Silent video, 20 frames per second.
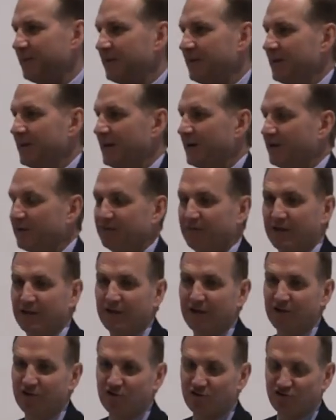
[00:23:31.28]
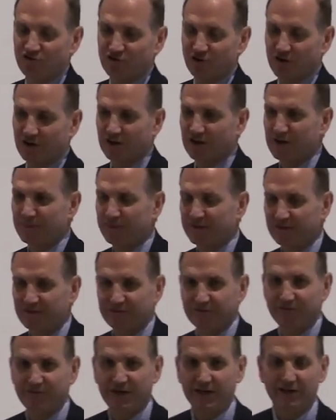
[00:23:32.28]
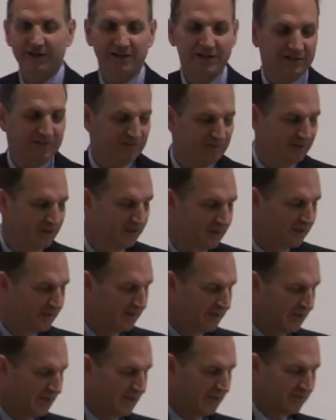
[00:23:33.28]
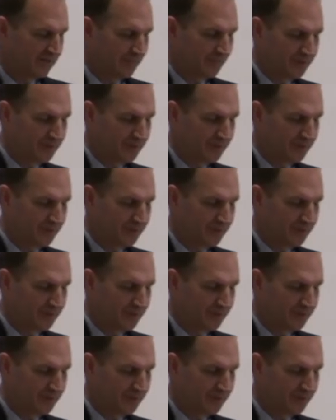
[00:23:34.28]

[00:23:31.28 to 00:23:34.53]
and down, shortcomings and failings as a